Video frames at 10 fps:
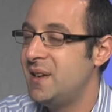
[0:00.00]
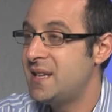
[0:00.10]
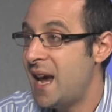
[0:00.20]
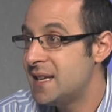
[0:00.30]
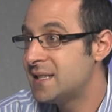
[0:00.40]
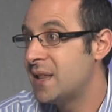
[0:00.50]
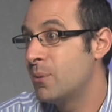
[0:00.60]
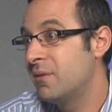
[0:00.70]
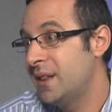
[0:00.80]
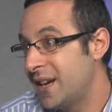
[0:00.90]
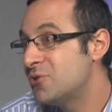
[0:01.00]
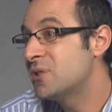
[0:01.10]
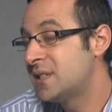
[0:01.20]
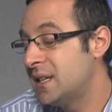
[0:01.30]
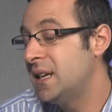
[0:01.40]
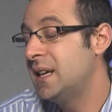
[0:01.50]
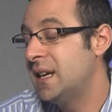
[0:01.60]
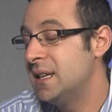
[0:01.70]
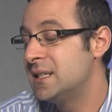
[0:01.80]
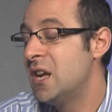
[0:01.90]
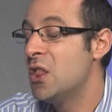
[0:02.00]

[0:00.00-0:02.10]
test and that we're really interested in is